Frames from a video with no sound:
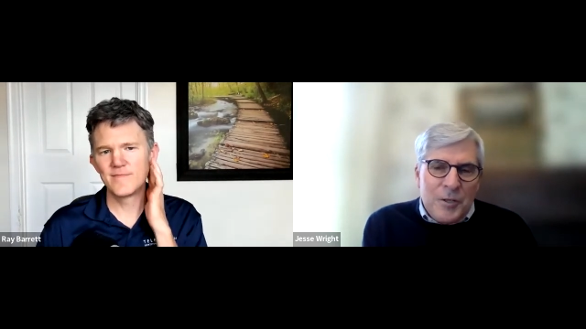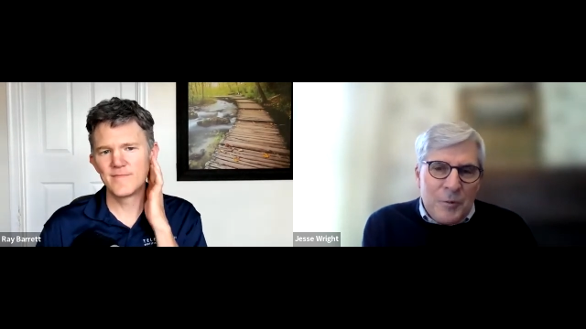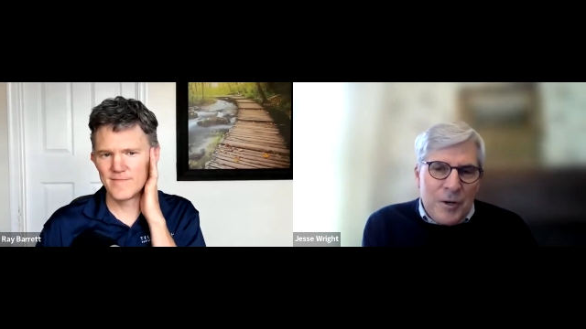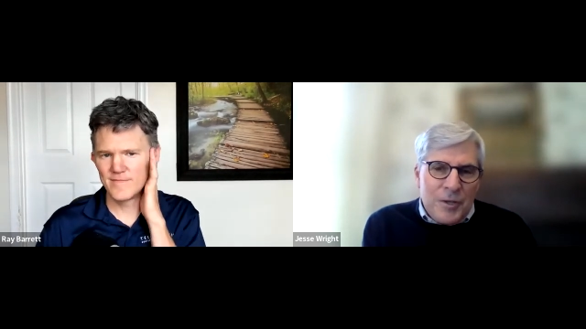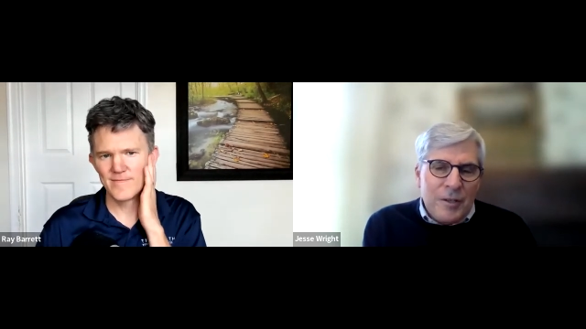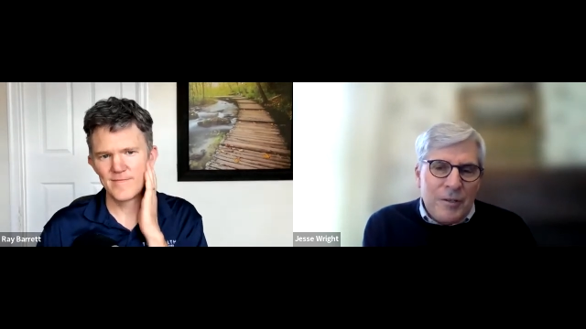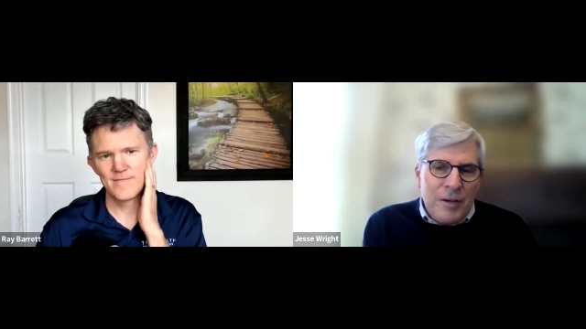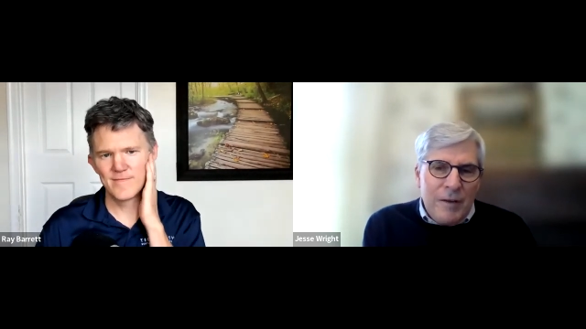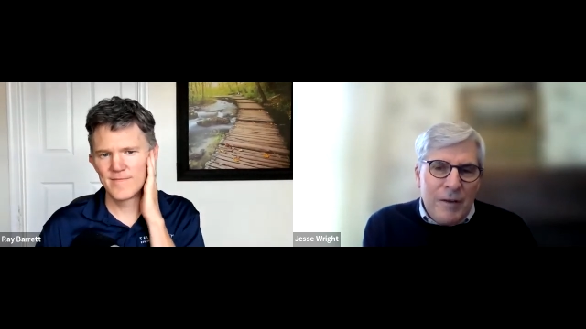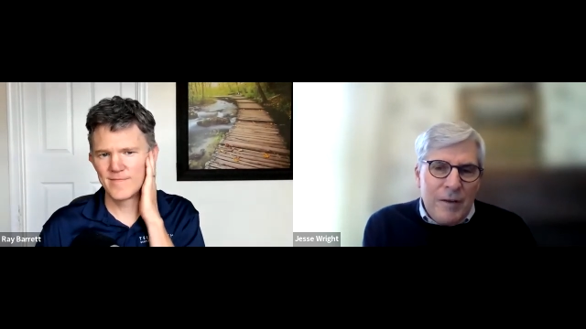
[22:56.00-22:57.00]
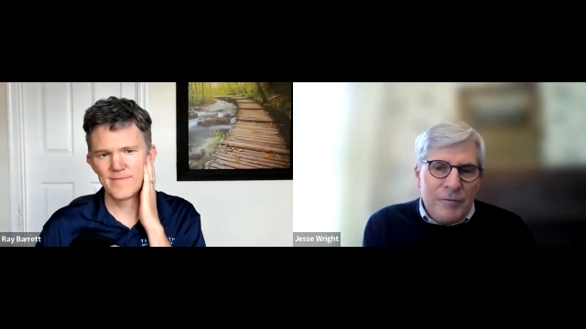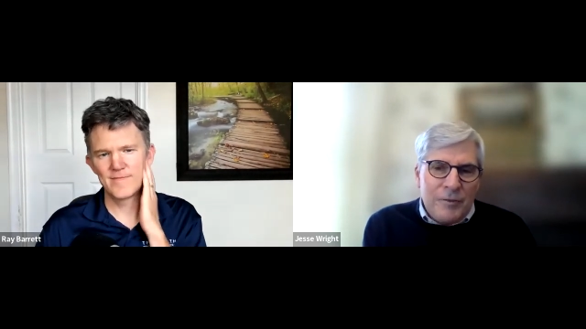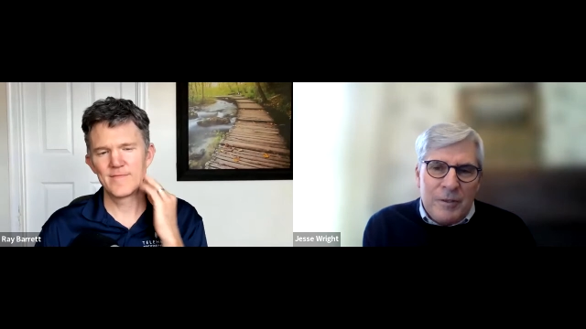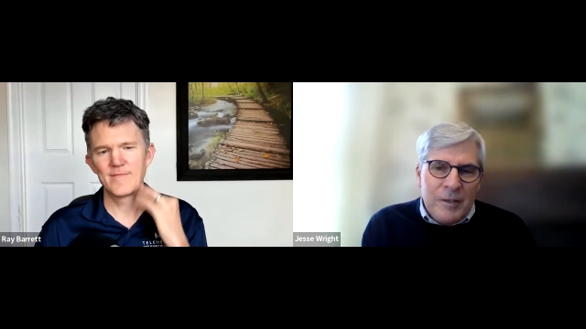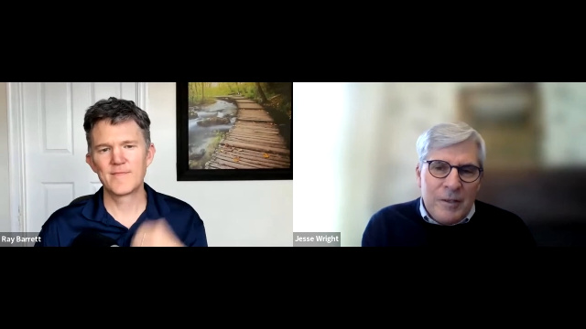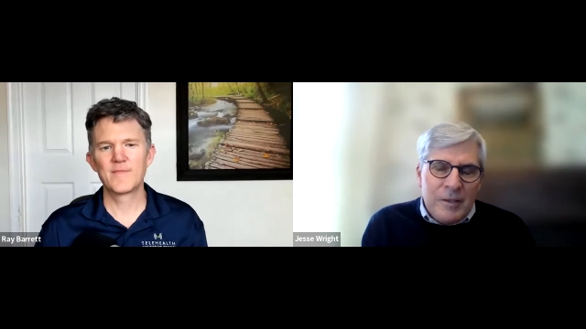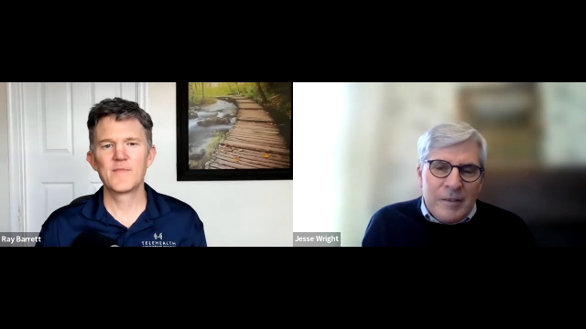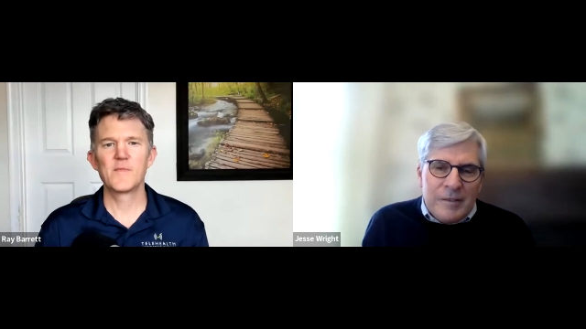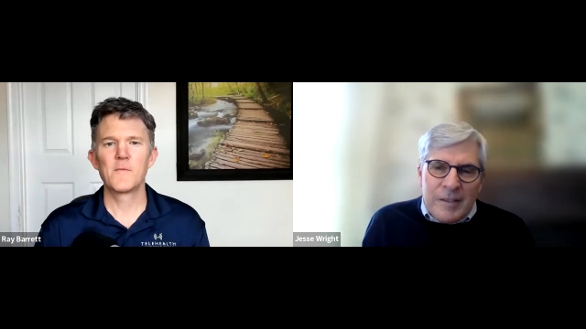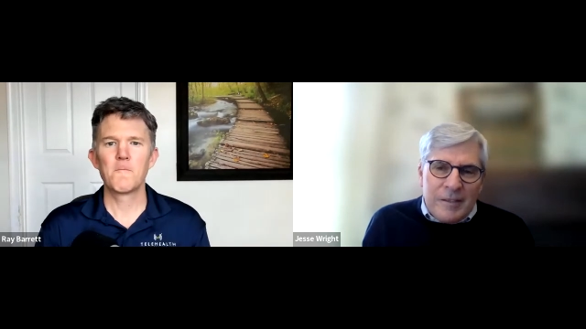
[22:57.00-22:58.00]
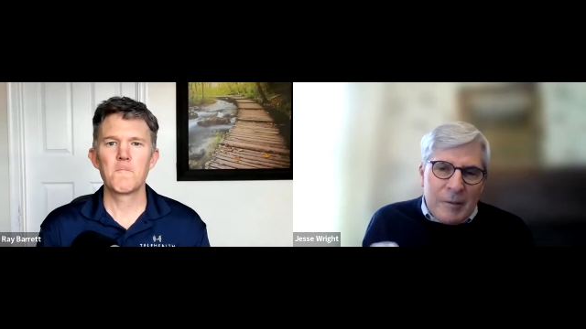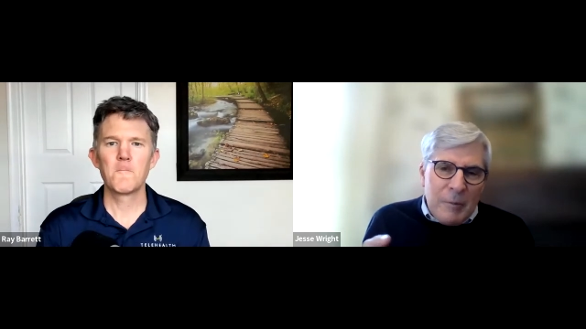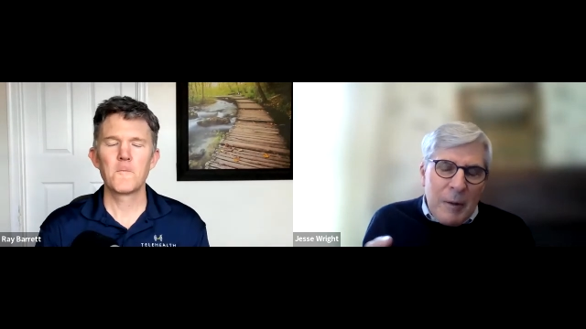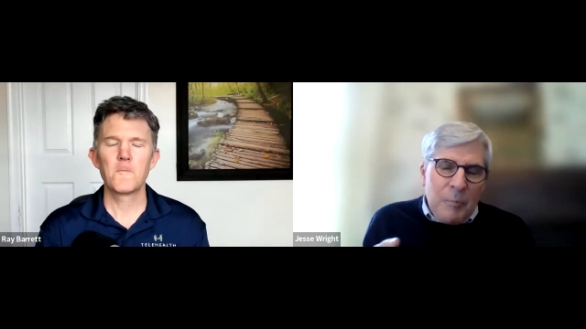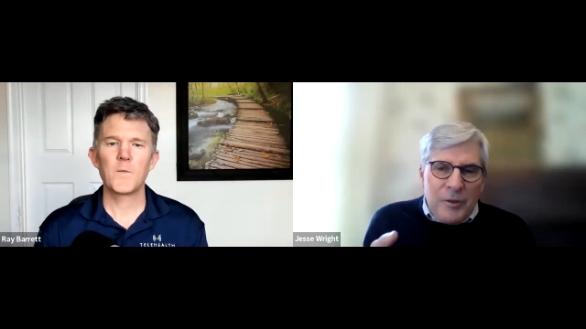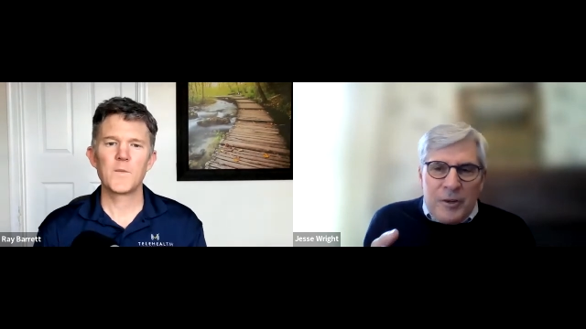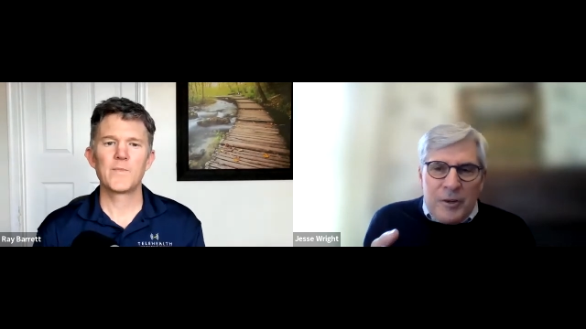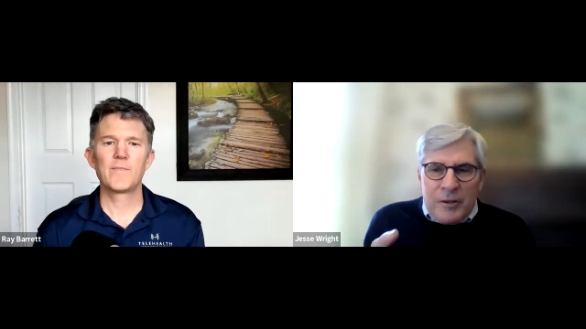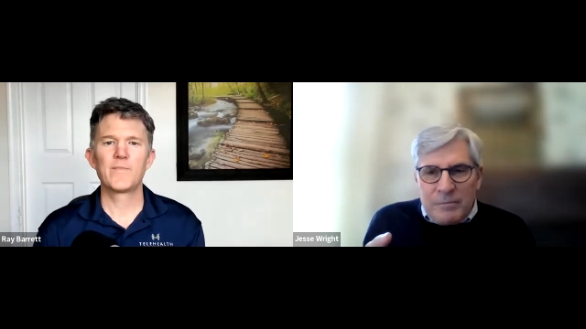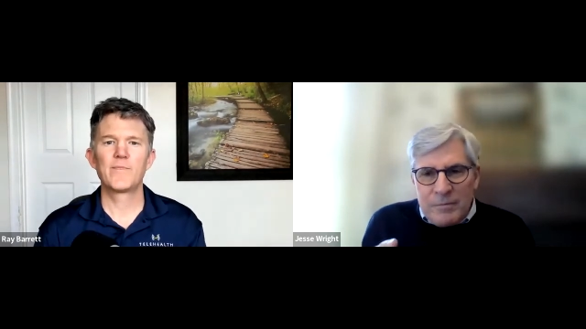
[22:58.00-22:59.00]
Speaker 1: a research study, you have to uh, come up with a